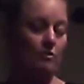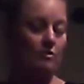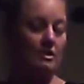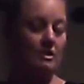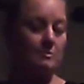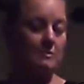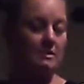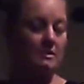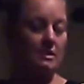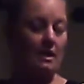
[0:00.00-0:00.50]

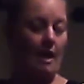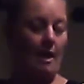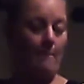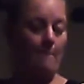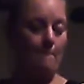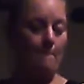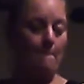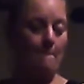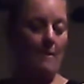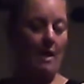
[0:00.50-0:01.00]
Christmas time,
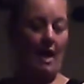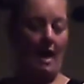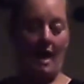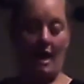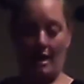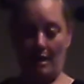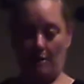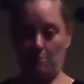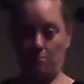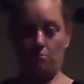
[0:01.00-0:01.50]

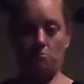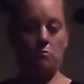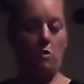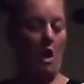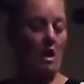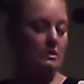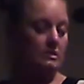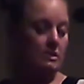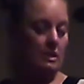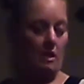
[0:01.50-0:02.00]
I
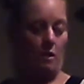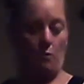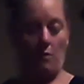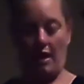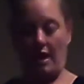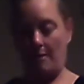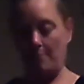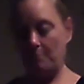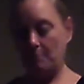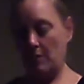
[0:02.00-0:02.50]
lost a lot of weight.